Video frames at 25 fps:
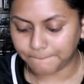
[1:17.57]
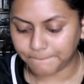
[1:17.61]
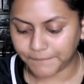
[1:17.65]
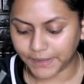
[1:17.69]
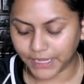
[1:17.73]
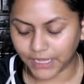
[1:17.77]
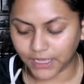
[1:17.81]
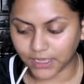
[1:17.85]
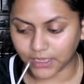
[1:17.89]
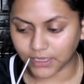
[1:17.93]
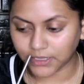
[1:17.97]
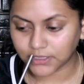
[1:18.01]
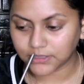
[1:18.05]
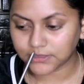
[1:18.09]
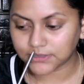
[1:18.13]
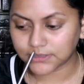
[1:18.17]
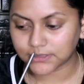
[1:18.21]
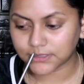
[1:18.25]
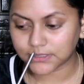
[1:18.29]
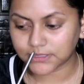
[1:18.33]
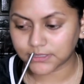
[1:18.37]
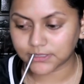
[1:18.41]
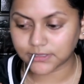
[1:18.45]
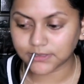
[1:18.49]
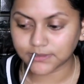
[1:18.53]

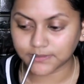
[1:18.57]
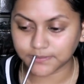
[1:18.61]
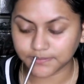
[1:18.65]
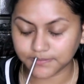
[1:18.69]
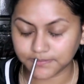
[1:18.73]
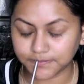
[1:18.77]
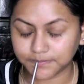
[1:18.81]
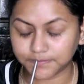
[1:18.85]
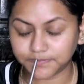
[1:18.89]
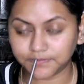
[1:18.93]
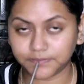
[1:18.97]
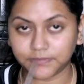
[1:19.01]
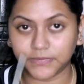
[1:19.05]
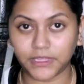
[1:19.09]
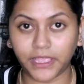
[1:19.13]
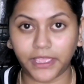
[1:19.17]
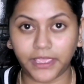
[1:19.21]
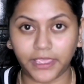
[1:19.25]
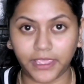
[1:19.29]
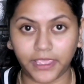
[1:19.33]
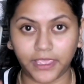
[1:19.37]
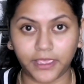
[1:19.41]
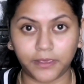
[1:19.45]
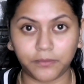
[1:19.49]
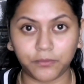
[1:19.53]
but
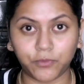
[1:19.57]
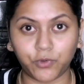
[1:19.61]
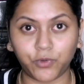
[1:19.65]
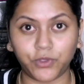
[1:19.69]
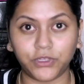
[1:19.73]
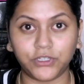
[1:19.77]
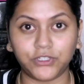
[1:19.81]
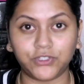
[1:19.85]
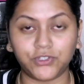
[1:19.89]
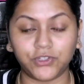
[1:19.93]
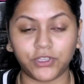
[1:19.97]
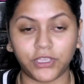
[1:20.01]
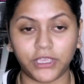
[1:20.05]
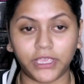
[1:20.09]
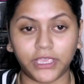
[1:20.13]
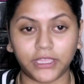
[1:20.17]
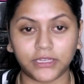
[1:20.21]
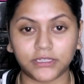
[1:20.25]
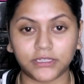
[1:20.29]
I am going to